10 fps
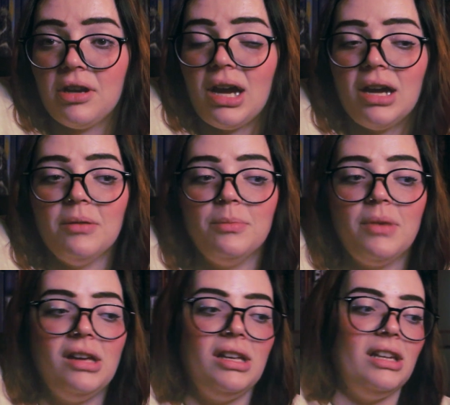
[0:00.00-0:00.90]

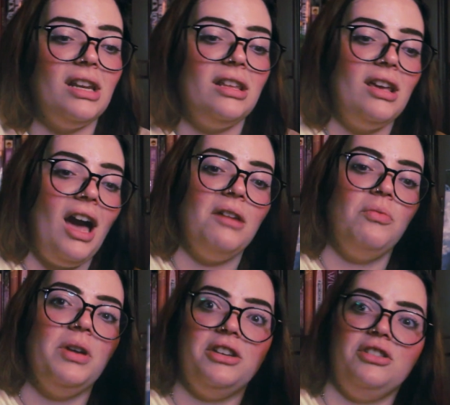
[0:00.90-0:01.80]
and I
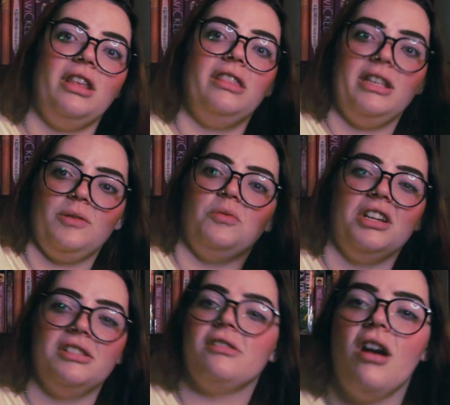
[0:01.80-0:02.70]
wish that this were
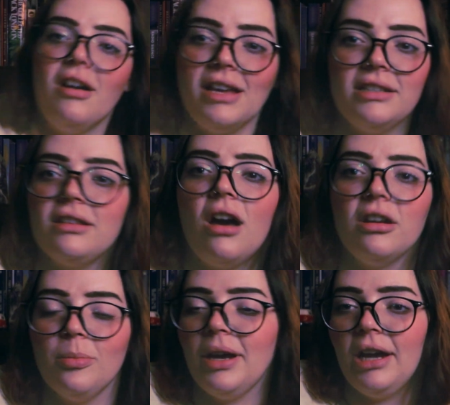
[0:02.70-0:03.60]
as long as the
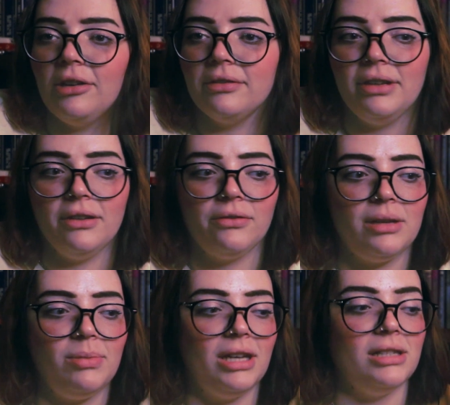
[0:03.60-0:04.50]
autobiography of
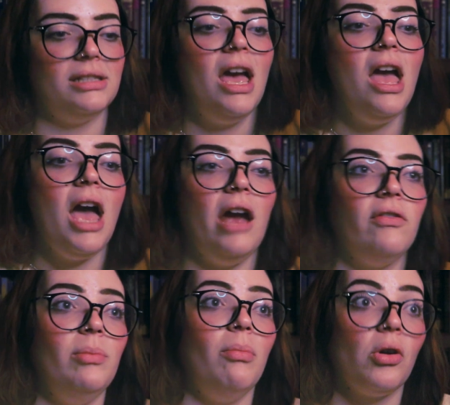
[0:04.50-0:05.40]
Red, because
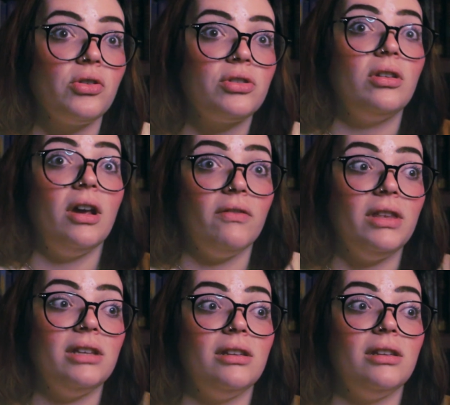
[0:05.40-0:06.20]
every morsel of